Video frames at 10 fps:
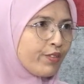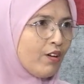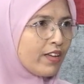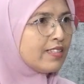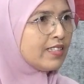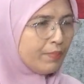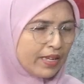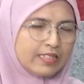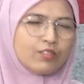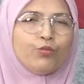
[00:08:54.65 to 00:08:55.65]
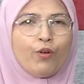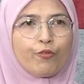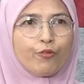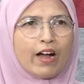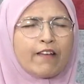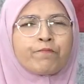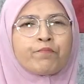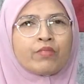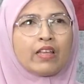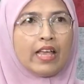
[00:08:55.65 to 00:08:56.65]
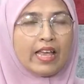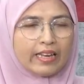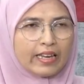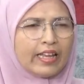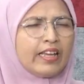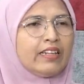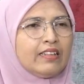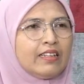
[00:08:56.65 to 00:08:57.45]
Okay, CGPA is 2.5, and then